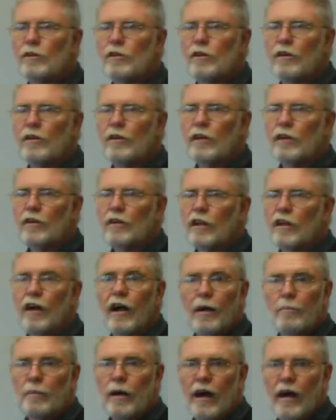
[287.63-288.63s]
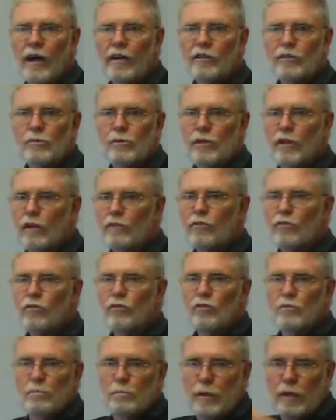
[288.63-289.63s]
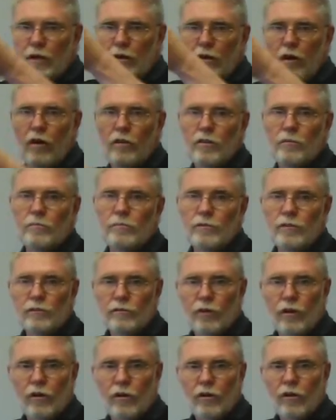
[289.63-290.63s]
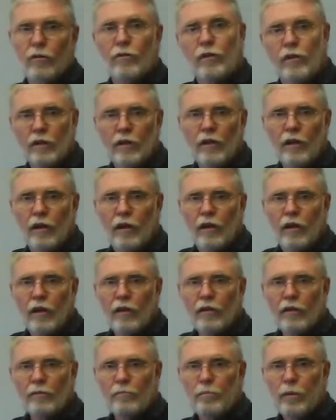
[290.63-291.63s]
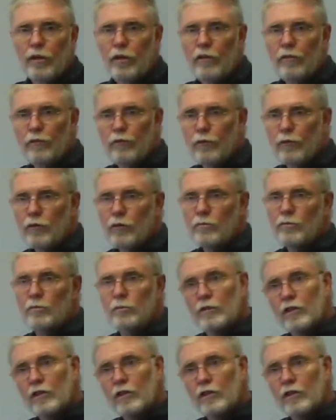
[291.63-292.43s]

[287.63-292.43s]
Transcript: you're going into car parks where they've used big columns of concrete that have been in forms.